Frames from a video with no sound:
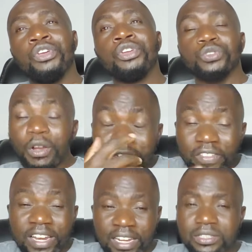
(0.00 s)
So after
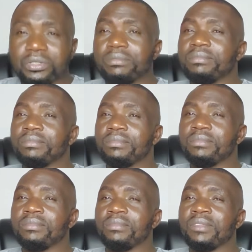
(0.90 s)
the election,
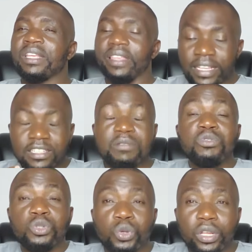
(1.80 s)
Justin
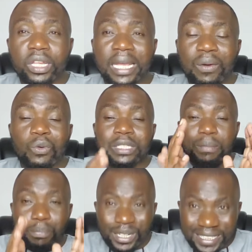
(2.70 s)
Muturi was
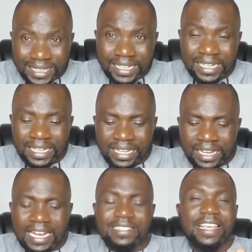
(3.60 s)
appointed
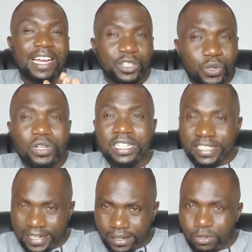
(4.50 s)
as the Attorney
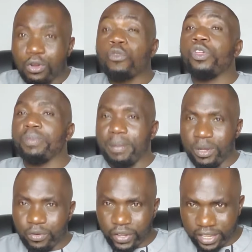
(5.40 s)
General of the
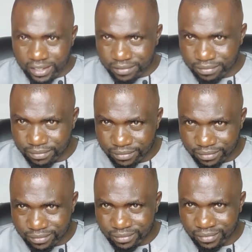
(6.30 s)
Republic of Kenya.
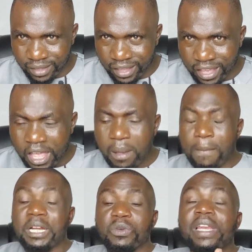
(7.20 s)

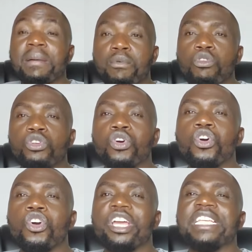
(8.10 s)
But William
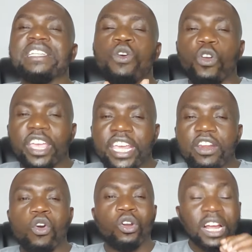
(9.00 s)
Ruto is now
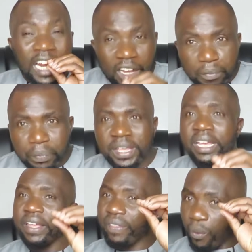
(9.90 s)
keen on
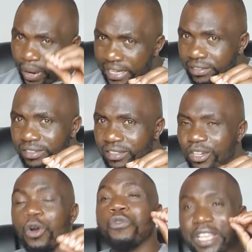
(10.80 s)
clipping the wings
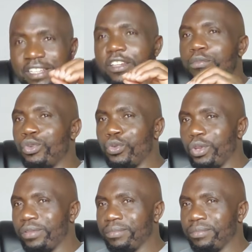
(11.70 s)
of Justin Muturi.